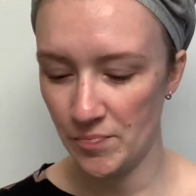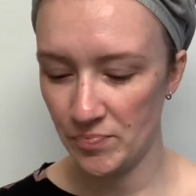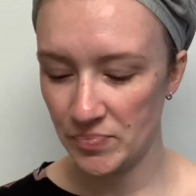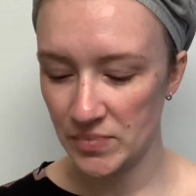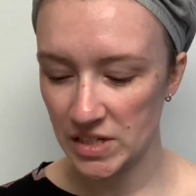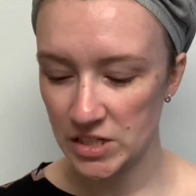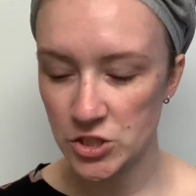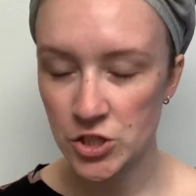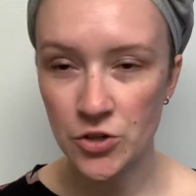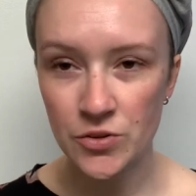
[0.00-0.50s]

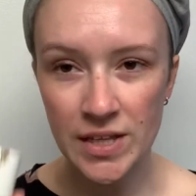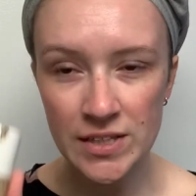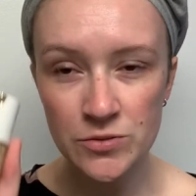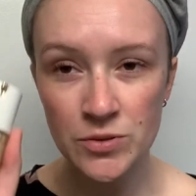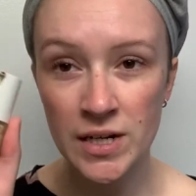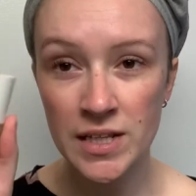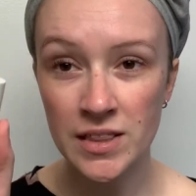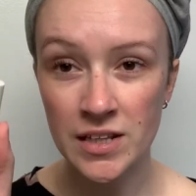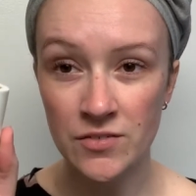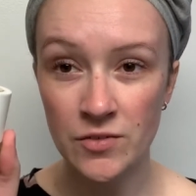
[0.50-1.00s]
So that's what
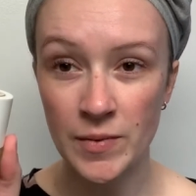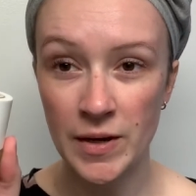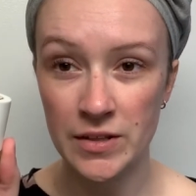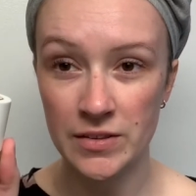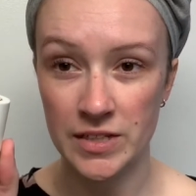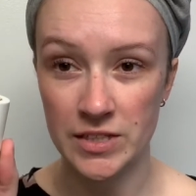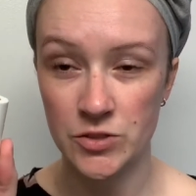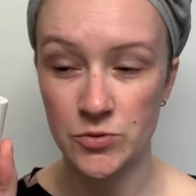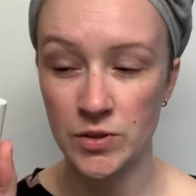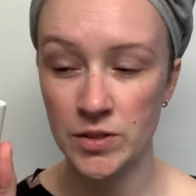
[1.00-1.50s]
I love about
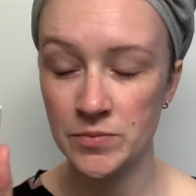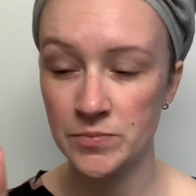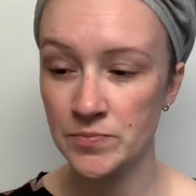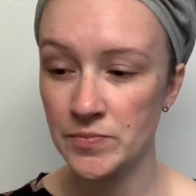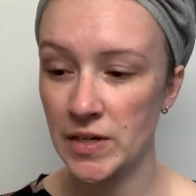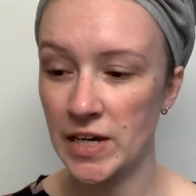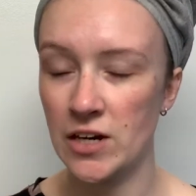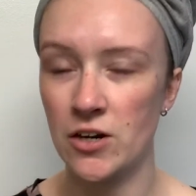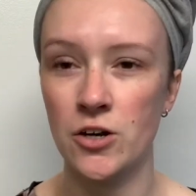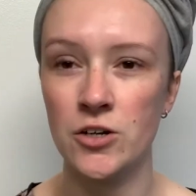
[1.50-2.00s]
this one.
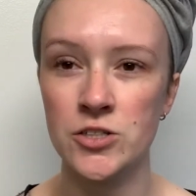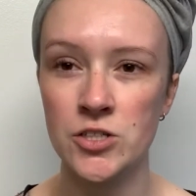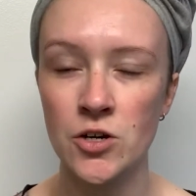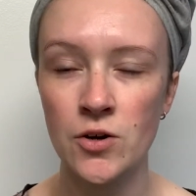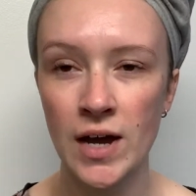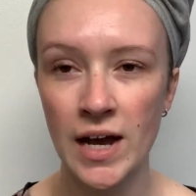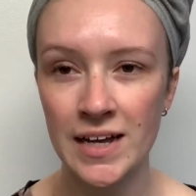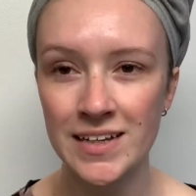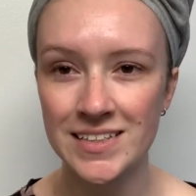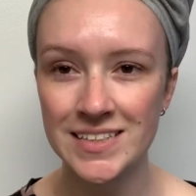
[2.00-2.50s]
It also
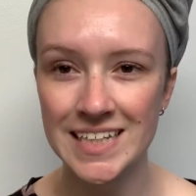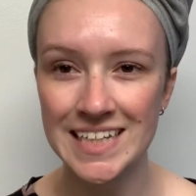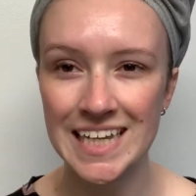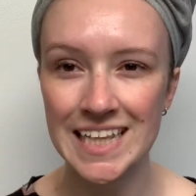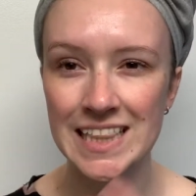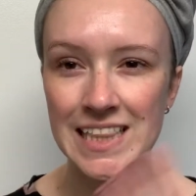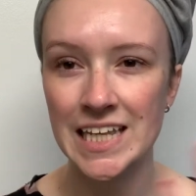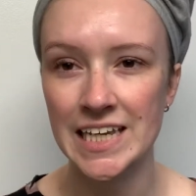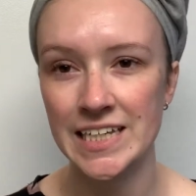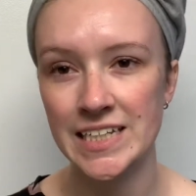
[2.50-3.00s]
has like a
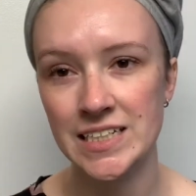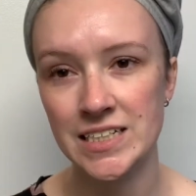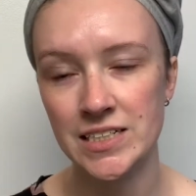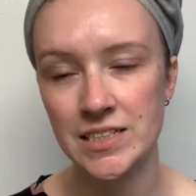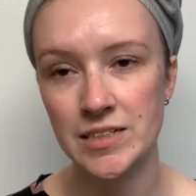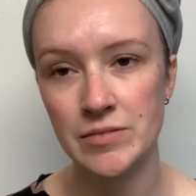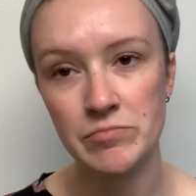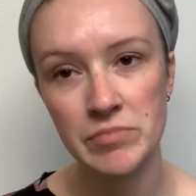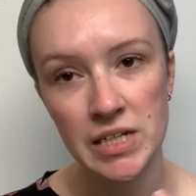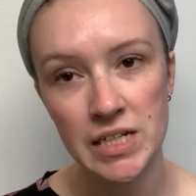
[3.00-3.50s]
light
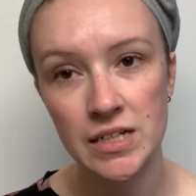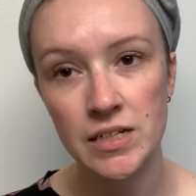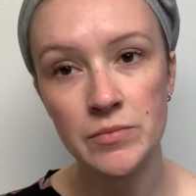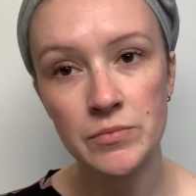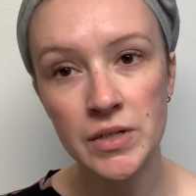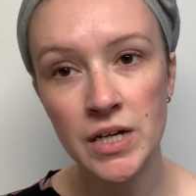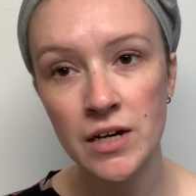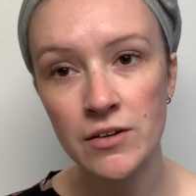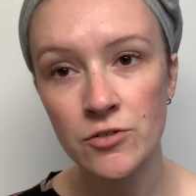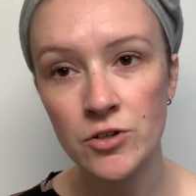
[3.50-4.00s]
to medium
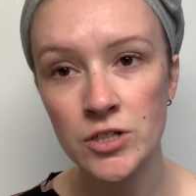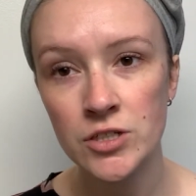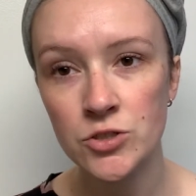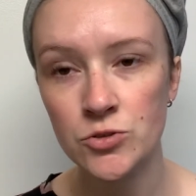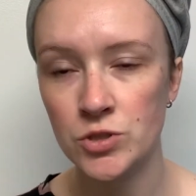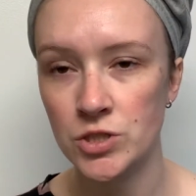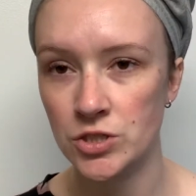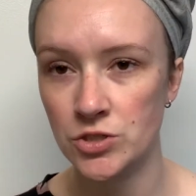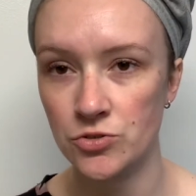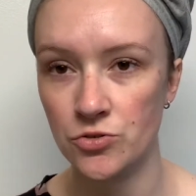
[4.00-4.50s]
coverage,
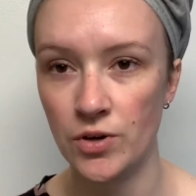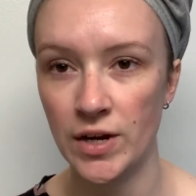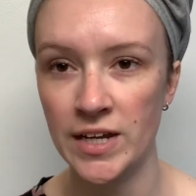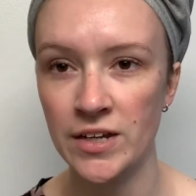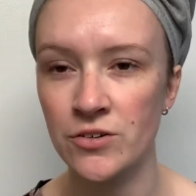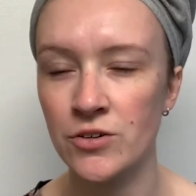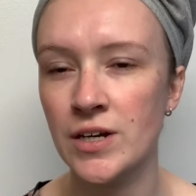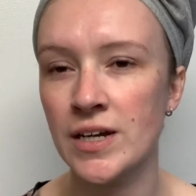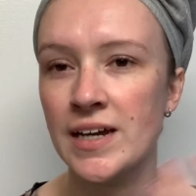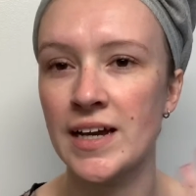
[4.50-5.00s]
which is great.
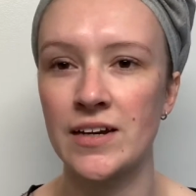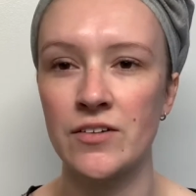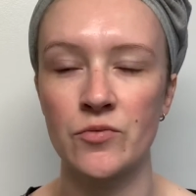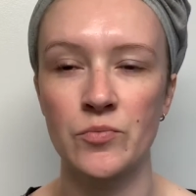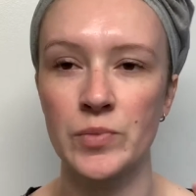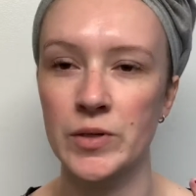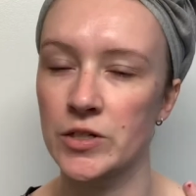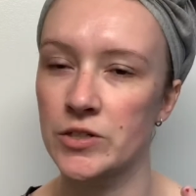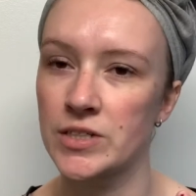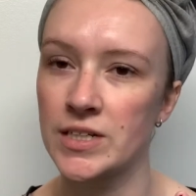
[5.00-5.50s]
You can kind of
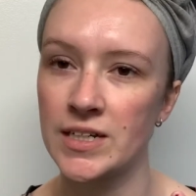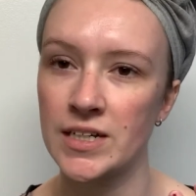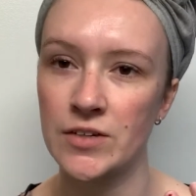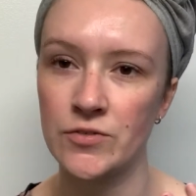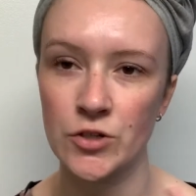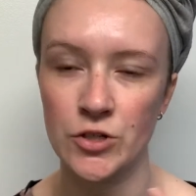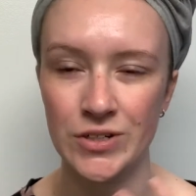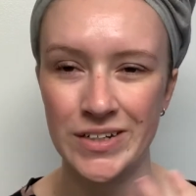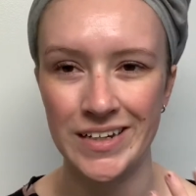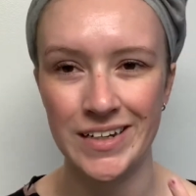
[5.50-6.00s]
build it if
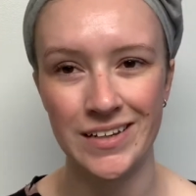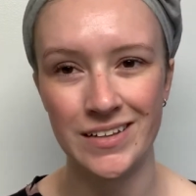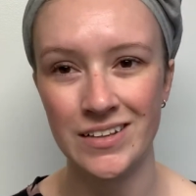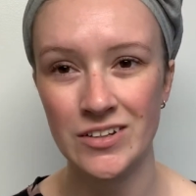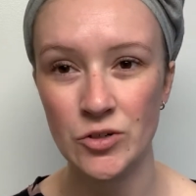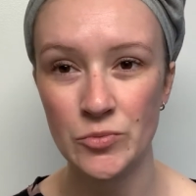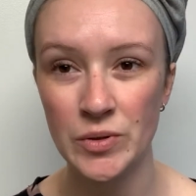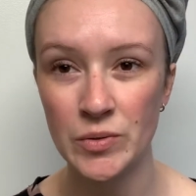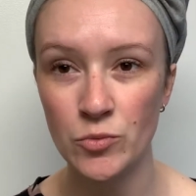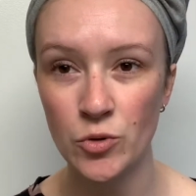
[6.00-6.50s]
you're needing a
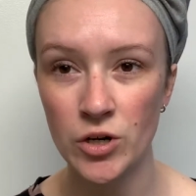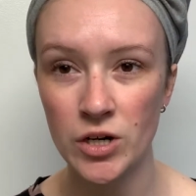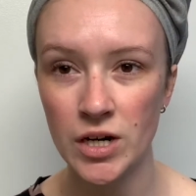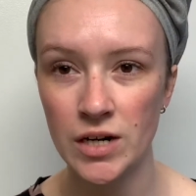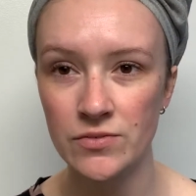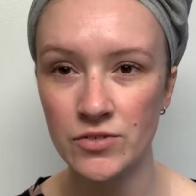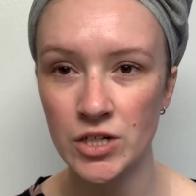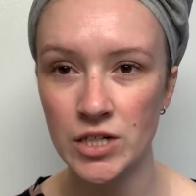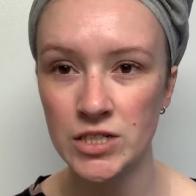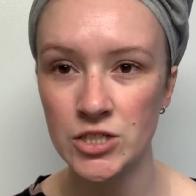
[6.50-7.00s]
little bit more
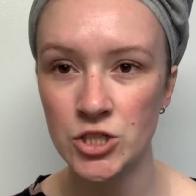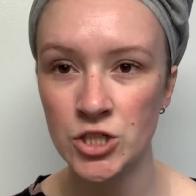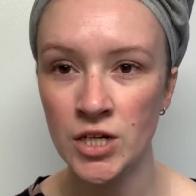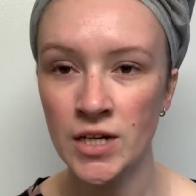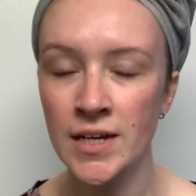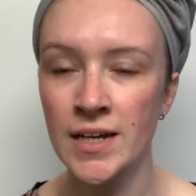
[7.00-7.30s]
coverage.